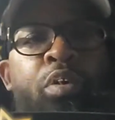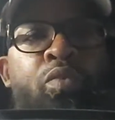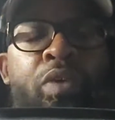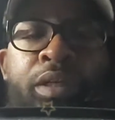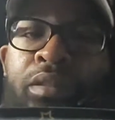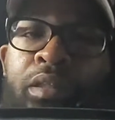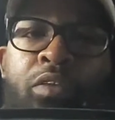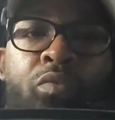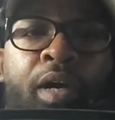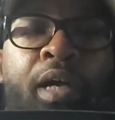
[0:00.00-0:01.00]
Wear One. That's
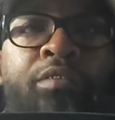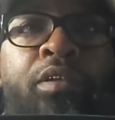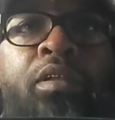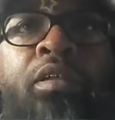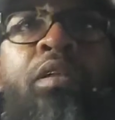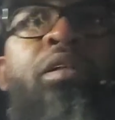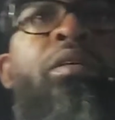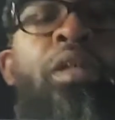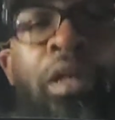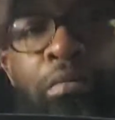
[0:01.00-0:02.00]
the wise
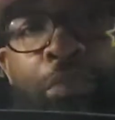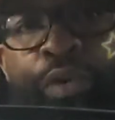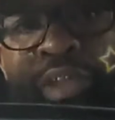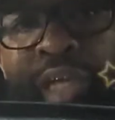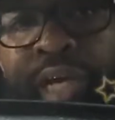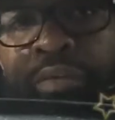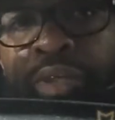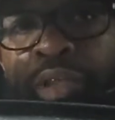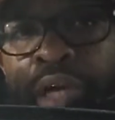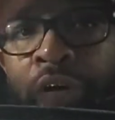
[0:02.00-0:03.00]
uh, merch line
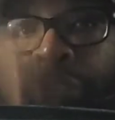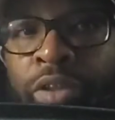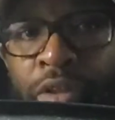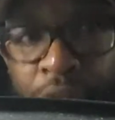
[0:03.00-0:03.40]
with the dogs and